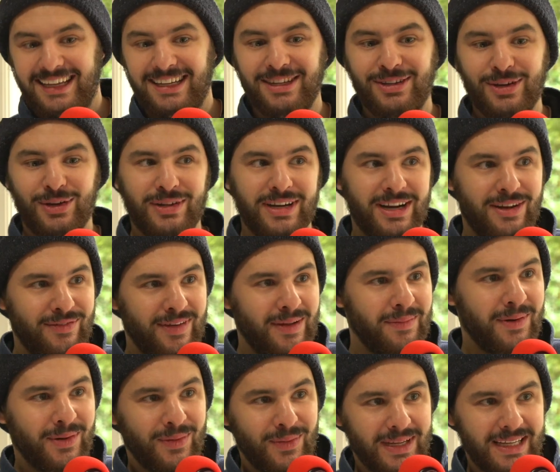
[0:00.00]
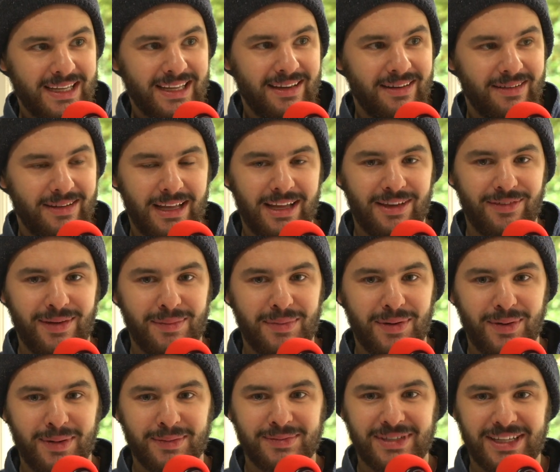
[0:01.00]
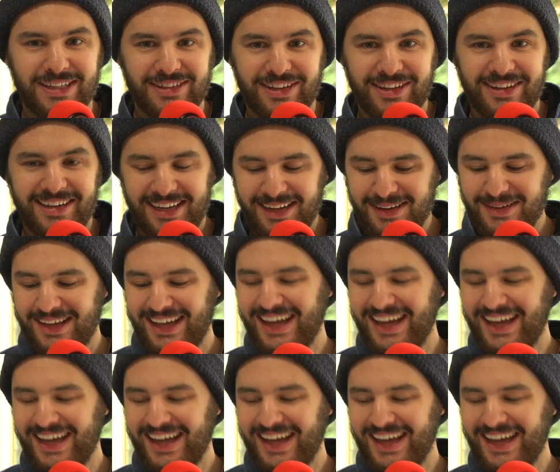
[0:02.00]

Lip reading: you calling out Vampire Weekend? VampireWebsite.net